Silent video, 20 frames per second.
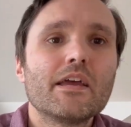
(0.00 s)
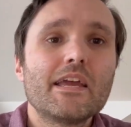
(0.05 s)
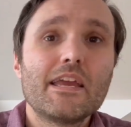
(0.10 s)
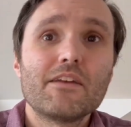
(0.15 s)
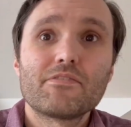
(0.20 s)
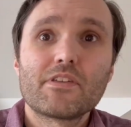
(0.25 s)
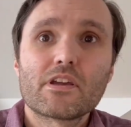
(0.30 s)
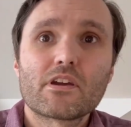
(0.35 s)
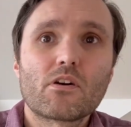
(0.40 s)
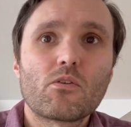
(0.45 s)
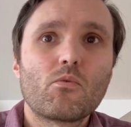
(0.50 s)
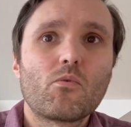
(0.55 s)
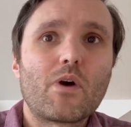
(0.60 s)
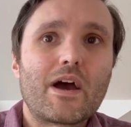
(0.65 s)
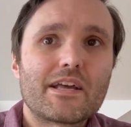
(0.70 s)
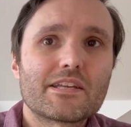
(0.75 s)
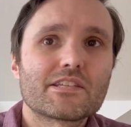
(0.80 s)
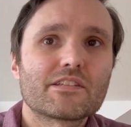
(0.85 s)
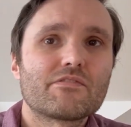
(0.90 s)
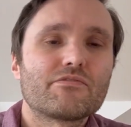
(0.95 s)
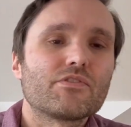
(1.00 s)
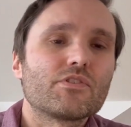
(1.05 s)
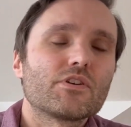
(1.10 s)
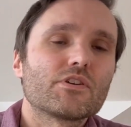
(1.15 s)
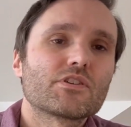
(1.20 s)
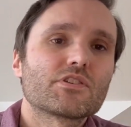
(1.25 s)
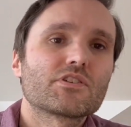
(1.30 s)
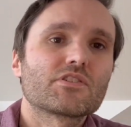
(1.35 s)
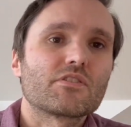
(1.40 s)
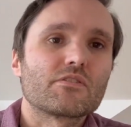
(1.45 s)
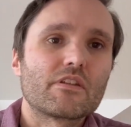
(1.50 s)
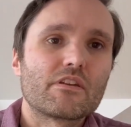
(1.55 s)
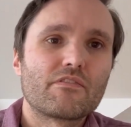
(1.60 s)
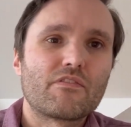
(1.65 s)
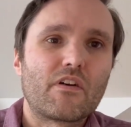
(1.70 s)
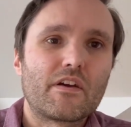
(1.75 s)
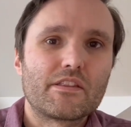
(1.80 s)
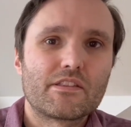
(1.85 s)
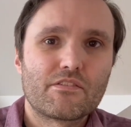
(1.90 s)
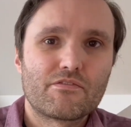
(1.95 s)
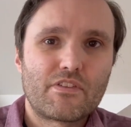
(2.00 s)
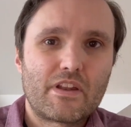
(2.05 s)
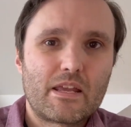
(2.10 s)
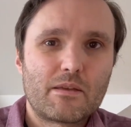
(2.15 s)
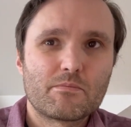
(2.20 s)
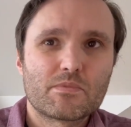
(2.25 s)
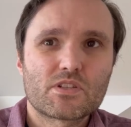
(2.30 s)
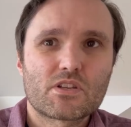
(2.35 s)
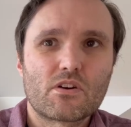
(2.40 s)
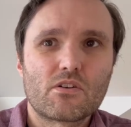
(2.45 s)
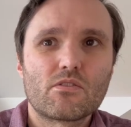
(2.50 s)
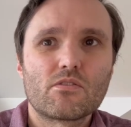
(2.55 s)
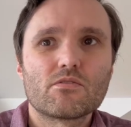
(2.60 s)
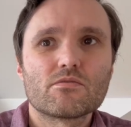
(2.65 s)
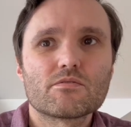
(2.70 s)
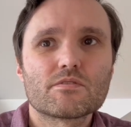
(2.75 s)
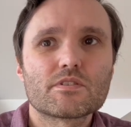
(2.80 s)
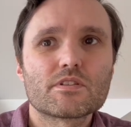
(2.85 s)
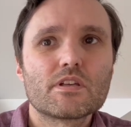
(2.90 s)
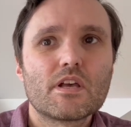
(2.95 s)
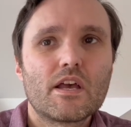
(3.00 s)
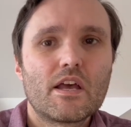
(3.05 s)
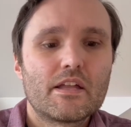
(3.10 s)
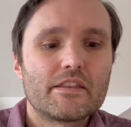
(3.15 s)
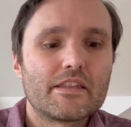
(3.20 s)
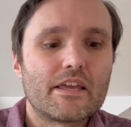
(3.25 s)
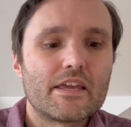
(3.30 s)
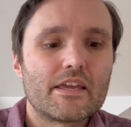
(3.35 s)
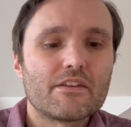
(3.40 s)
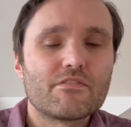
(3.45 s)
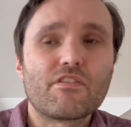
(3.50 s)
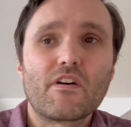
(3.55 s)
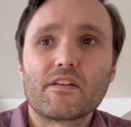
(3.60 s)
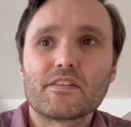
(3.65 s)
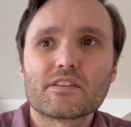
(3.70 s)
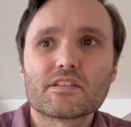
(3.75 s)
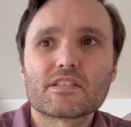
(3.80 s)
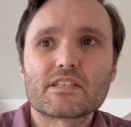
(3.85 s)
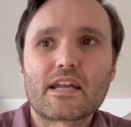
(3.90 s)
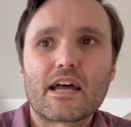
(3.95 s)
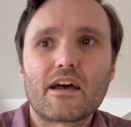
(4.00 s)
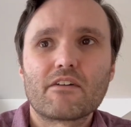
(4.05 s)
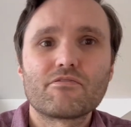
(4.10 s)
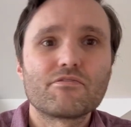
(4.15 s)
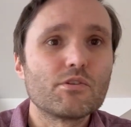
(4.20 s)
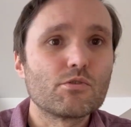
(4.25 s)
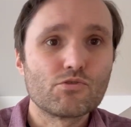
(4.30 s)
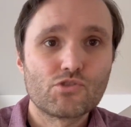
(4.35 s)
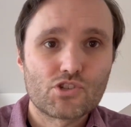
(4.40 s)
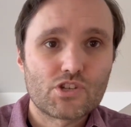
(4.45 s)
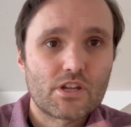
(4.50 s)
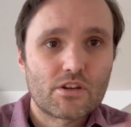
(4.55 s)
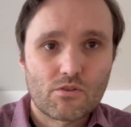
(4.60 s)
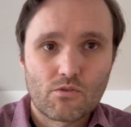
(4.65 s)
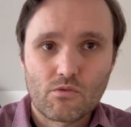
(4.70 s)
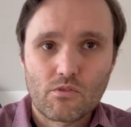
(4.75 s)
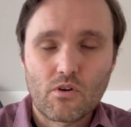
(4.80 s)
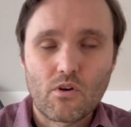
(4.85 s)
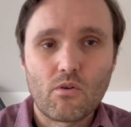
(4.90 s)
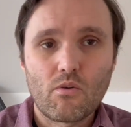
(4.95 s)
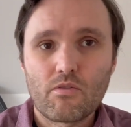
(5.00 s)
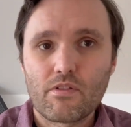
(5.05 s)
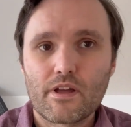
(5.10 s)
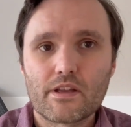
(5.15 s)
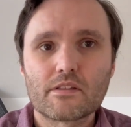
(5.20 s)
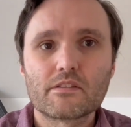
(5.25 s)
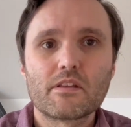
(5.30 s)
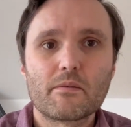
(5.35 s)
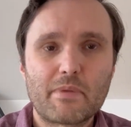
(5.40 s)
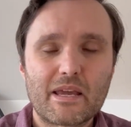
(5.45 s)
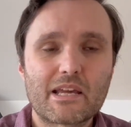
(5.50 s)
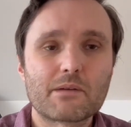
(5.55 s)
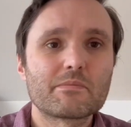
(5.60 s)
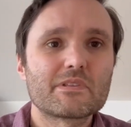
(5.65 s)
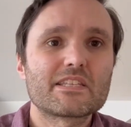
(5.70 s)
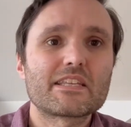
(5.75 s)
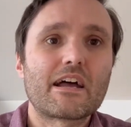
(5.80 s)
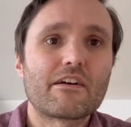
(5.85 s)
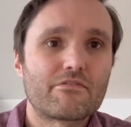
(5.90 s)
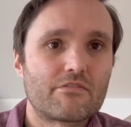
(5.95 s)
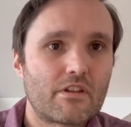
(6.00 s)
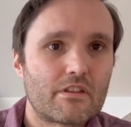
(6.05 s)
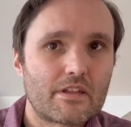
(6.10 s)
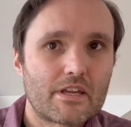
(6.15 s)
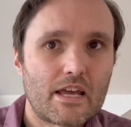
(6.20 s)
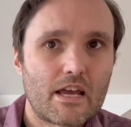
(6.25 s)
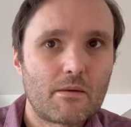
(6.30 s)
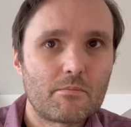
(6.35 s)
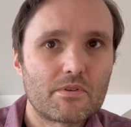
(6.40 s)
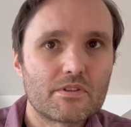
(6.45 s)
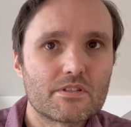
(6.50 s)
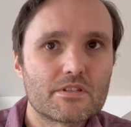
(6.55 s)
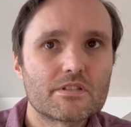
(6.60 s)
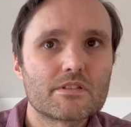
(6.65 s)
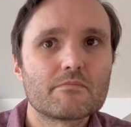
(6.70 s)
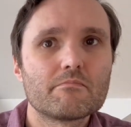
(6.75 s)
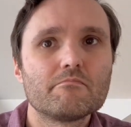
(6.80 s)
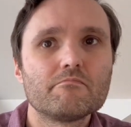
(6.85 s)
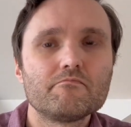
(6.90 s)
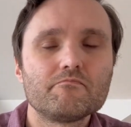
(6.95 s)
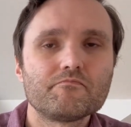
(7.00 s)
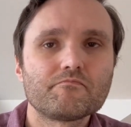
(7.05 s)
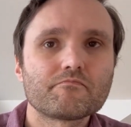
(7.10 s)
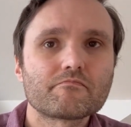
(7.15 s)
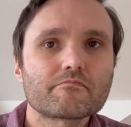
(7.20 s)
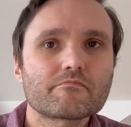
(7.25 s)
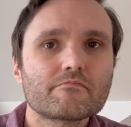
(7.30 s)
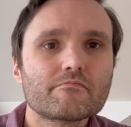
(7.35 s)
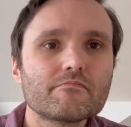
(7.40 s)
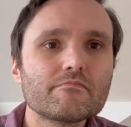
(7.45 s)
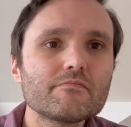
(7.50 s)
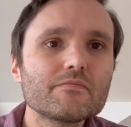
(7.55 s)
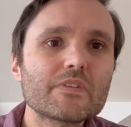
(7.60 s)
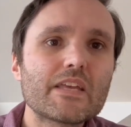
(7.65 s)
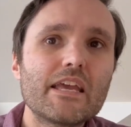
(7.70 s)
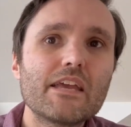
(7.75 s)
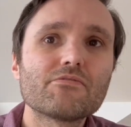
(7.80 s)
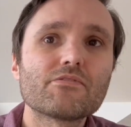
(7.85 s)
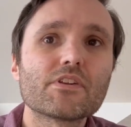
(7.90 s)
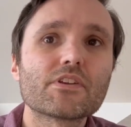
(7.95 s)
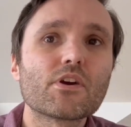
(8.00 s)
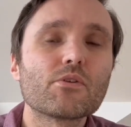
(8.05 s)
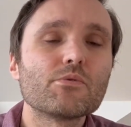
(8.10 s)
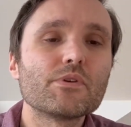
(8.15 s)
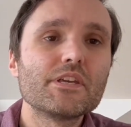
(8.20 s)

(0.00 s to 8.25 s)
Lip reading: If they go west first, so they fight the flame skulls, they find the staff, you can just ignore the whole thing. They pick up the staff, nothing happens. If they go